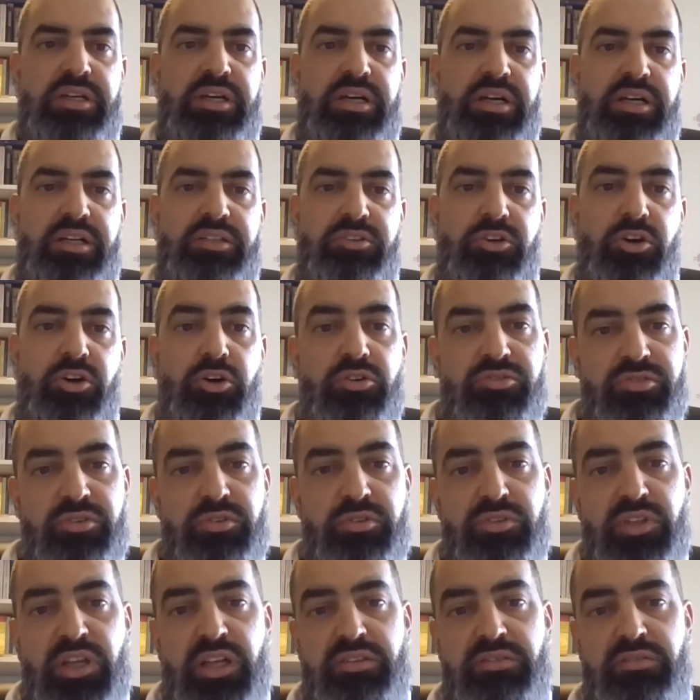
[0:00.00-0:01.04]
And
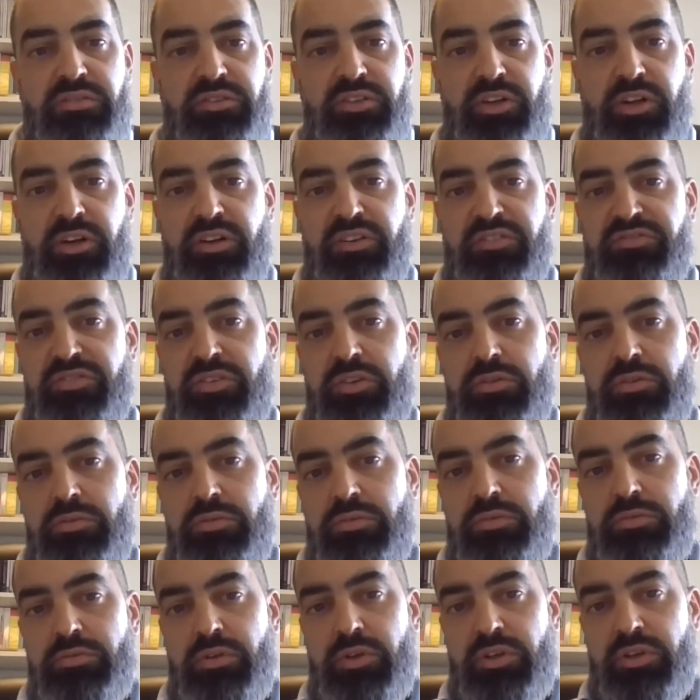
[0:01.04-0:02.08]
also that there are a
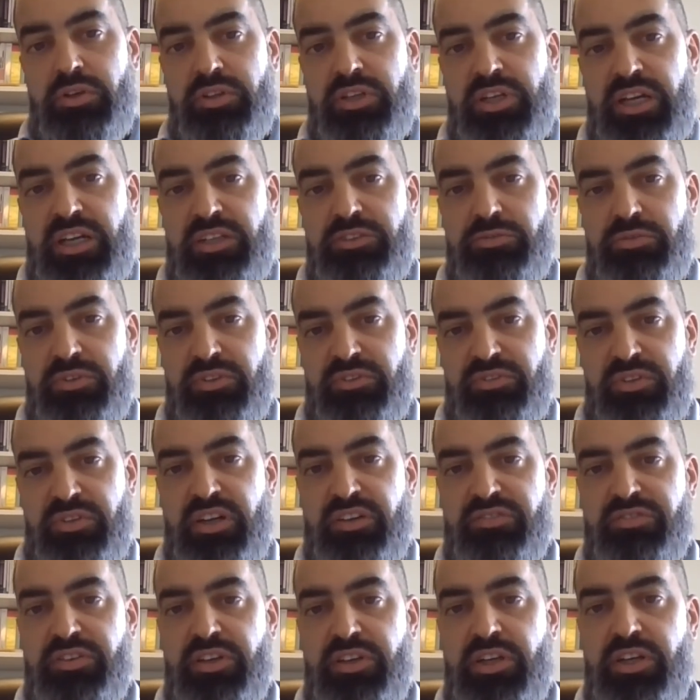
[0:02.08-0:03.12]
few countries in
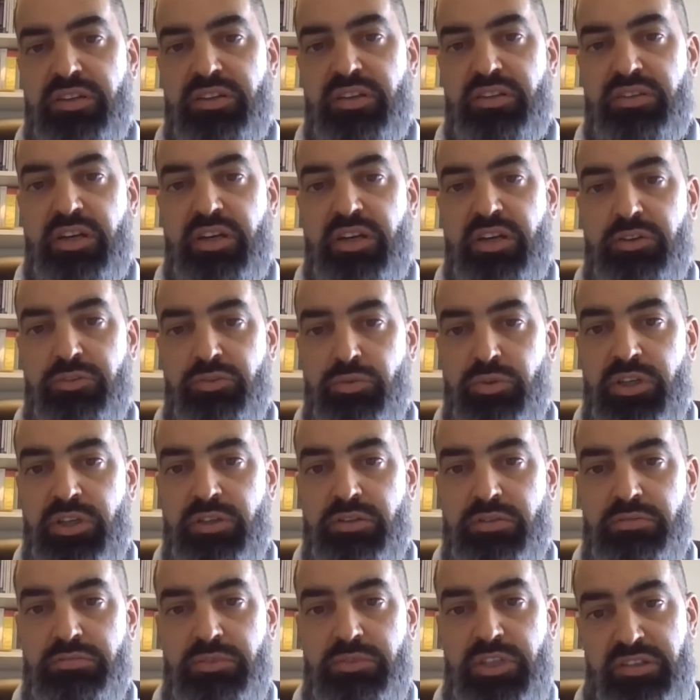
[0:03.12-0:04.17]
Africa that are
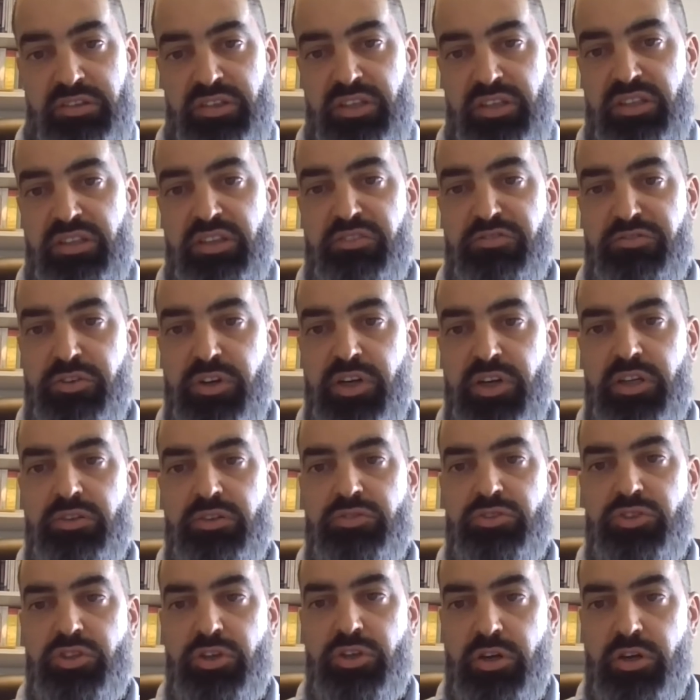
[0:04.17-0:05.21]
doing indeed a very
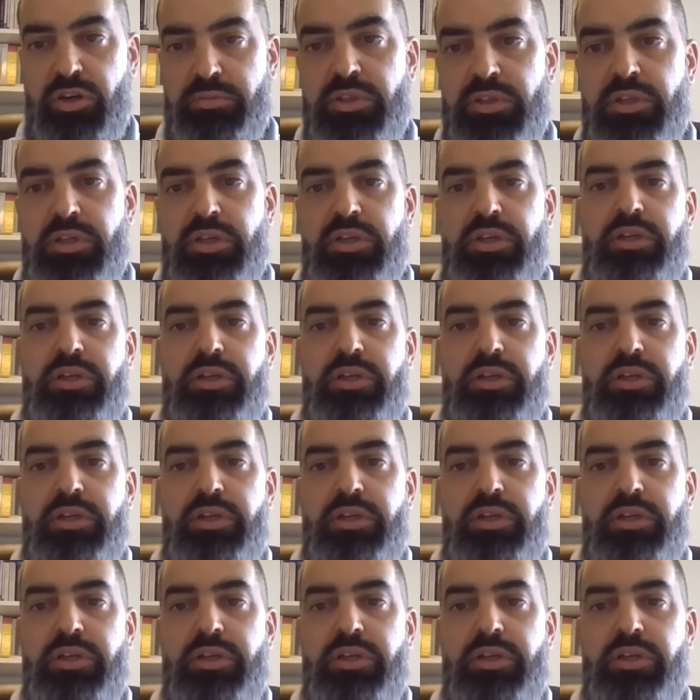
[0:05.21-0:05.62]
good job,